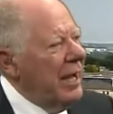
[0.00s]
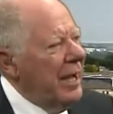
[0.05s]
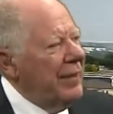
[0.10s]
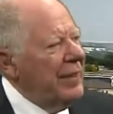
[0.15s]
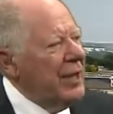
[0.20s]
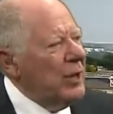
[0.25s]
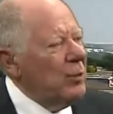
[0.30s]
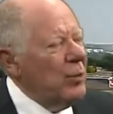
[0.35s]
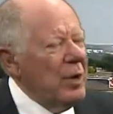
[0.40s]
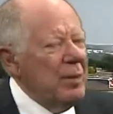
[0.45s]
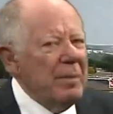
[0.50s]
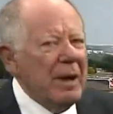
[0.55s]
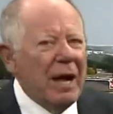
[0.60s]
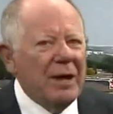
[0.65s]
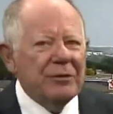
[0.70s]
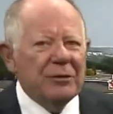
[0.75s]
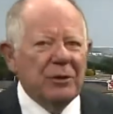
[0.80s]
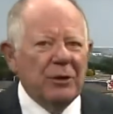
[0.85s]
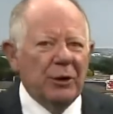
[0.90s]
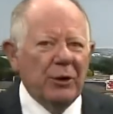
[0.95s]
And then it
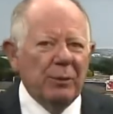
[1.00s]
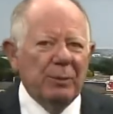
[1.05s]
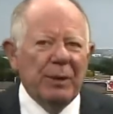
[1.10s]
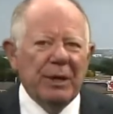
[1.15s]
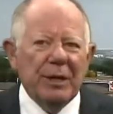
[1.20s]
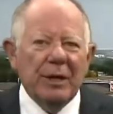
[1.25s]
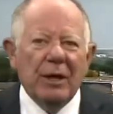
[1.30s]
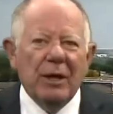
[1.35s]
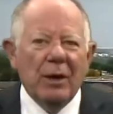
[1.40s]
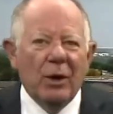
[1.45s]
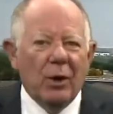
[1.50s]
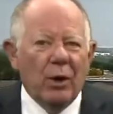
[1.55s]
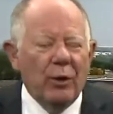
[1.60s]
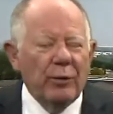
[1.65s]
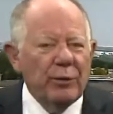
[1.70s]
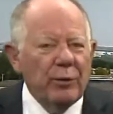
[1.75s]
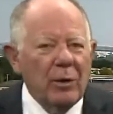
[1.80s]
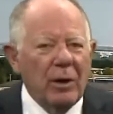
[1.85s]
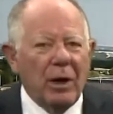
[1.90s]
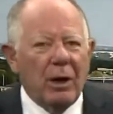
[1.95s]
rebounds a little bit.
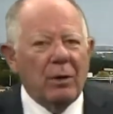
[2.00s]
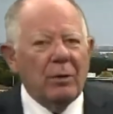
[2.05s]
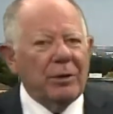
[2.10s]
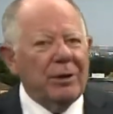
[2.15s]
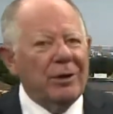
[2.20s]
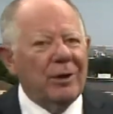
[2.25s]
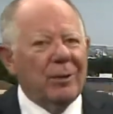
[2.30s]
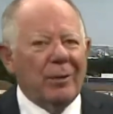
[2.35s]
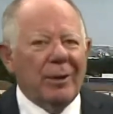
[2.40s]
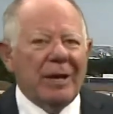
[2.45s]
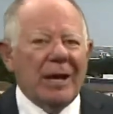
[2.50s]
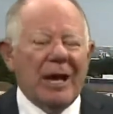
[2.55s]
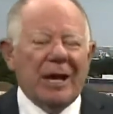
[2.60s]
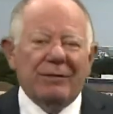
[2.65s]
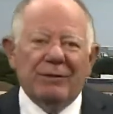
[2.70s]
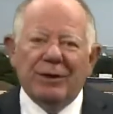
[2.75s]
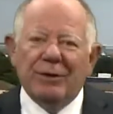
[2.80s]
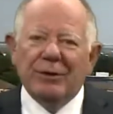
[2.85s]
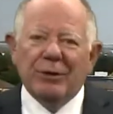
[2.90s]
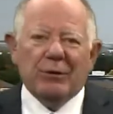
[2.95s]
Overall, you know, we're kind
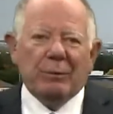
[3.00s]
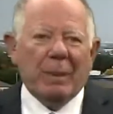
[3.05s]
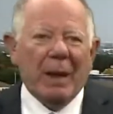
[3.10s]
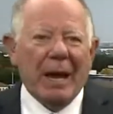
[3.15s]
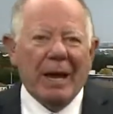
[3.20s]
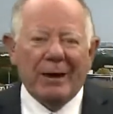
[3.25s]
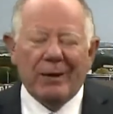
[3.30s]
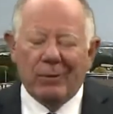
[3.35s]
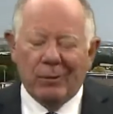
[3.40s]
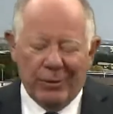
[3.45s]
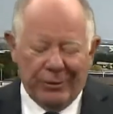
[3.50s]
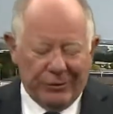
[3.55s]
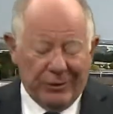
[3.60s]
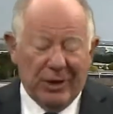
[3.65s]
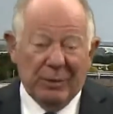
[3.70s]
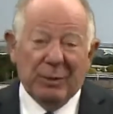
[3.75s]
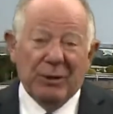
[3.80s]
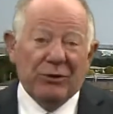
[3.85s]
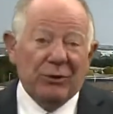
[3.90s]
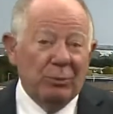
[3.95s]
of in this pattern where it's
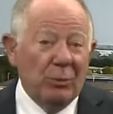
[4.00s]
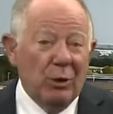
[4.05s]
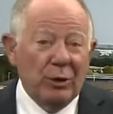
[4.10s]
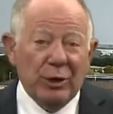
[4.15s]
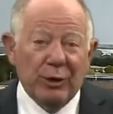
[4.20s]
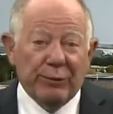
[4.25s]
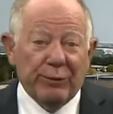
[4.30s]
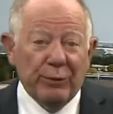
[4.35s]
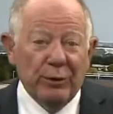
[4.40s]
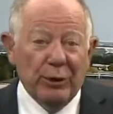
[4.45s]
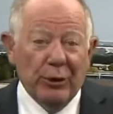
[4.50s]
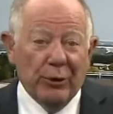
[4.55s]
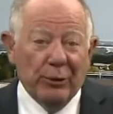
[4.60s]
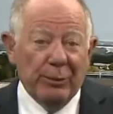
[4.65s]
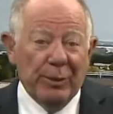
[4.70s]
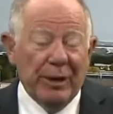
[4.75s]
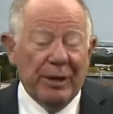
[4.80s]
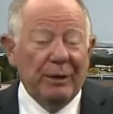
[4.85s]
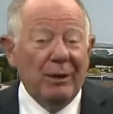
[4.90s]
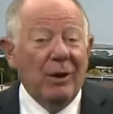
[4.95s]
going to be smoky for a little
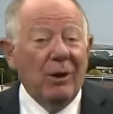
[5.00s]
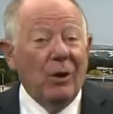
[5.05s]
bit.